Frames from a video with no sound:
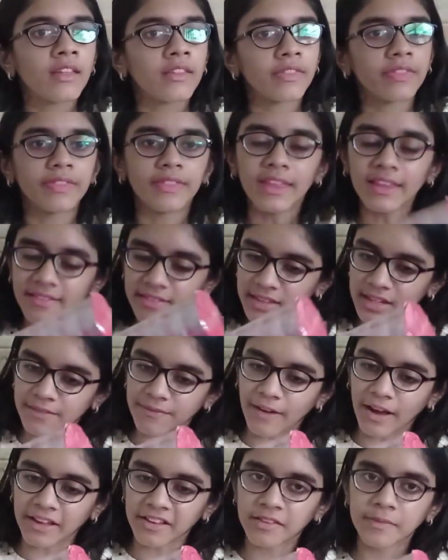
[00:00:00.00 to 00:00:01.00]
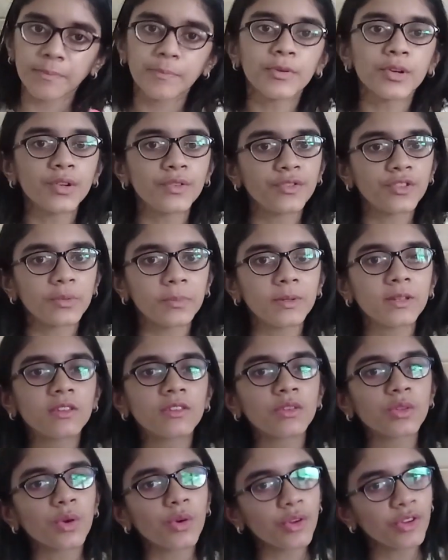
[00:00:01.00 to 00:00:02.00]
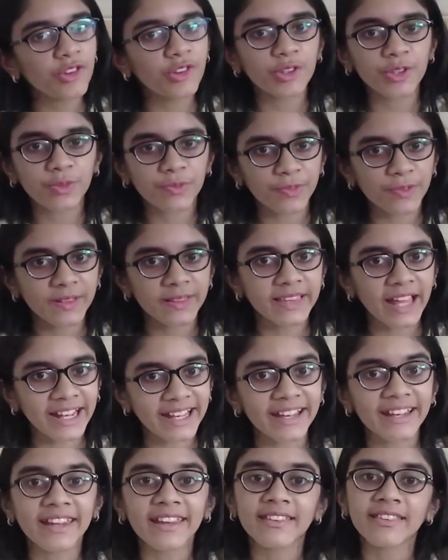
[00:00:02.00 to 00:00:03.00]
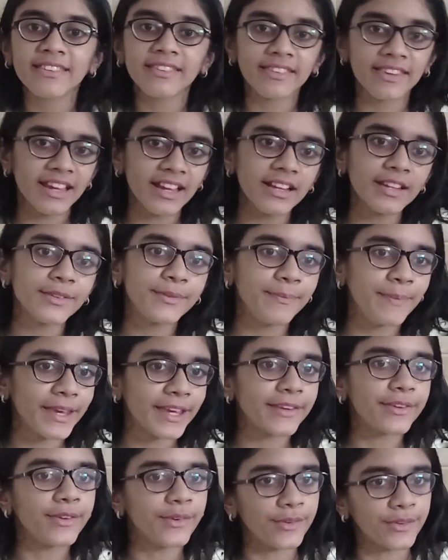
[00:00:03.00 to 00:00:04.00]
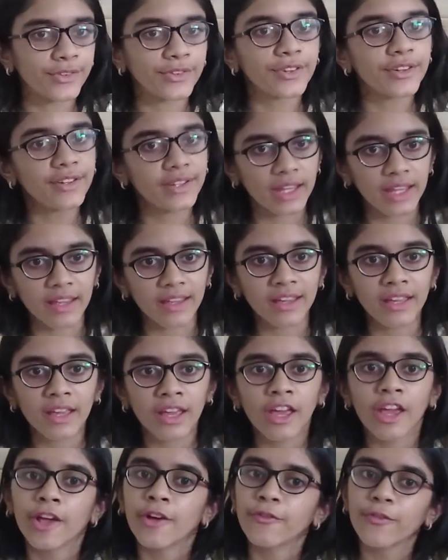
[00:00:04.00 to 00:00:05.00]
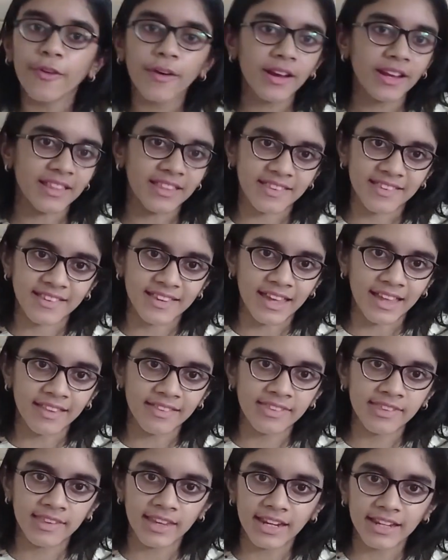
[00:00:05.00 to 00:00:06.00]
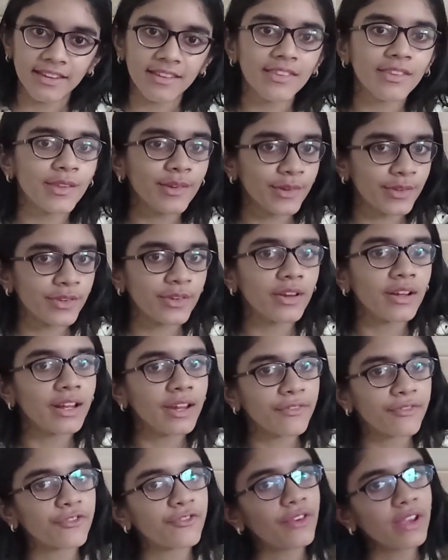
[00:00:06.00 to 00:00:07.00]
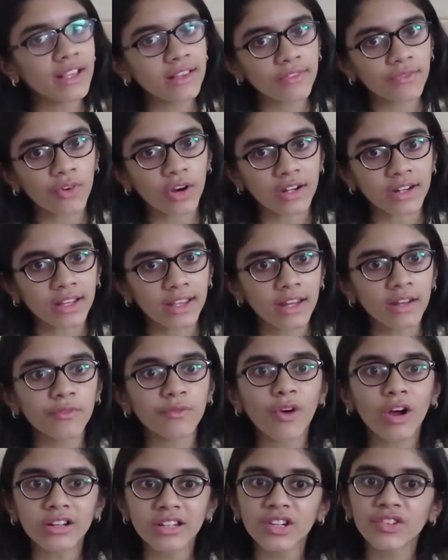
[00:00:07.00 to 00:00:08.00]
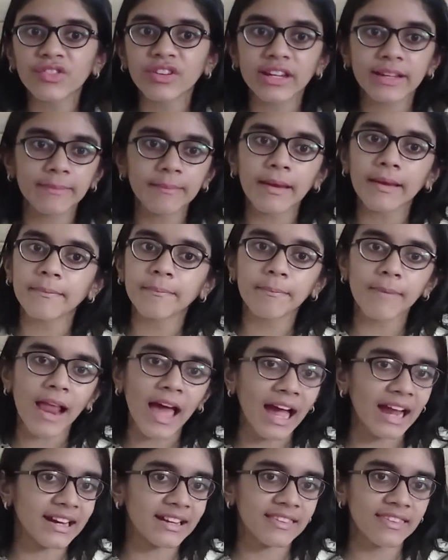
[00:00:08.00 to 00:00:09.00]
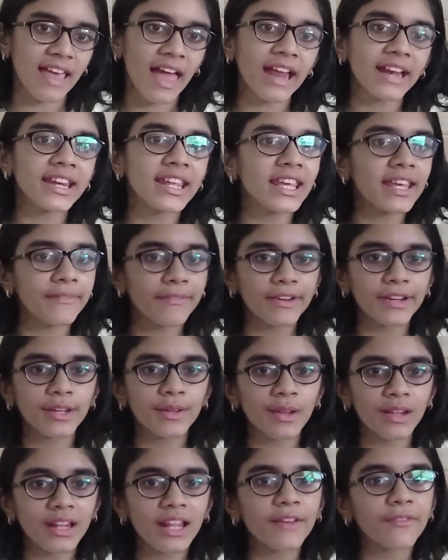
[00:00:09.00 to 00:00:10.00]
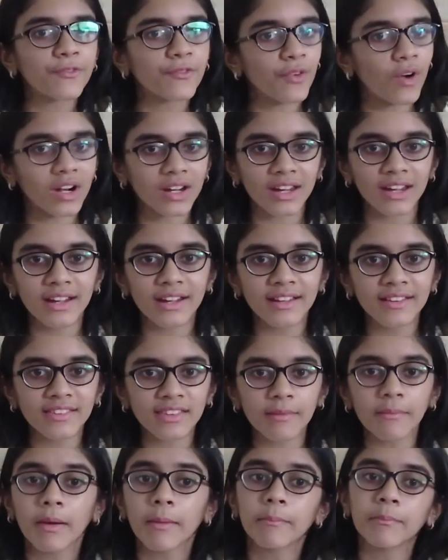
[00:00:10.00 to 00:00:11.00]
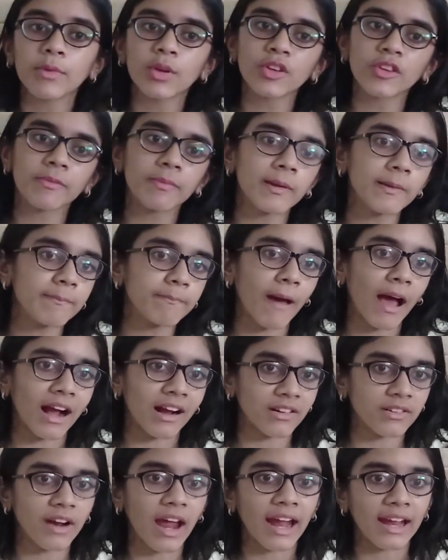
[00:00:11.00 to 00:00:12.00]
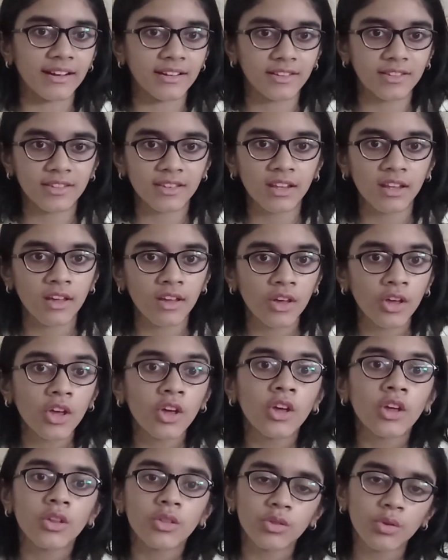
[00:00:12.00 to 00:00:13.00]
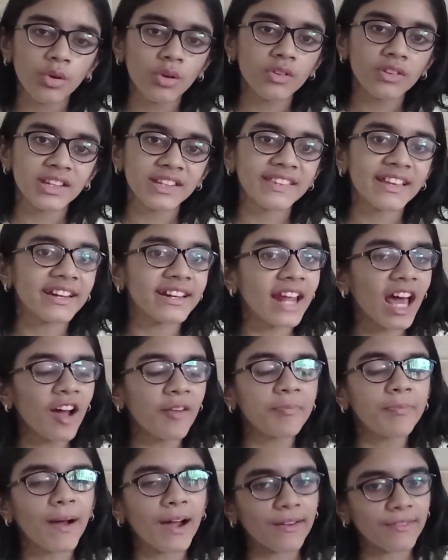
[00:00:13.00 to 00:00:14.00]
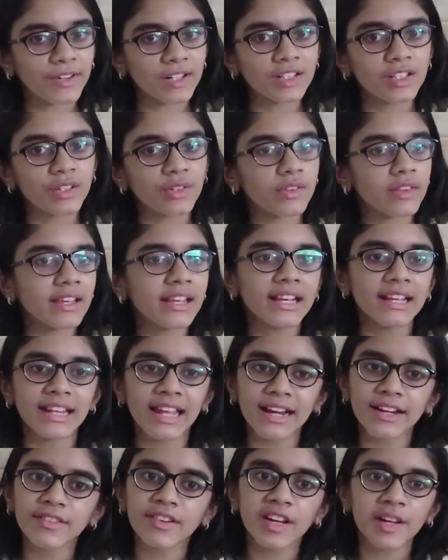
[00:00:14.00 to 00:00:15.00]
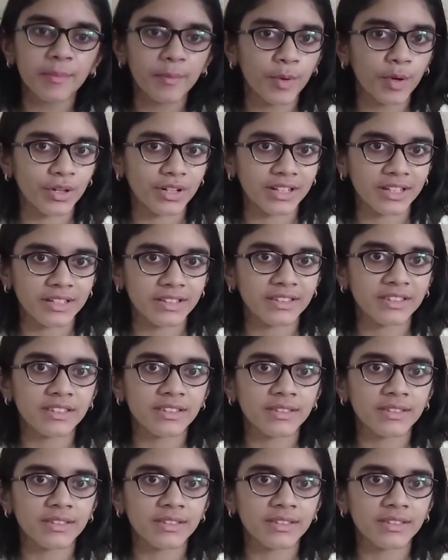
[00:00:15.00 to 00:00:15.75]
This device proved to be so useful that it is still being used today. For instance, it is used to lift wastewater in water treatment plants and even to lift water in some amusement park rides, though these are now powered using electric motors.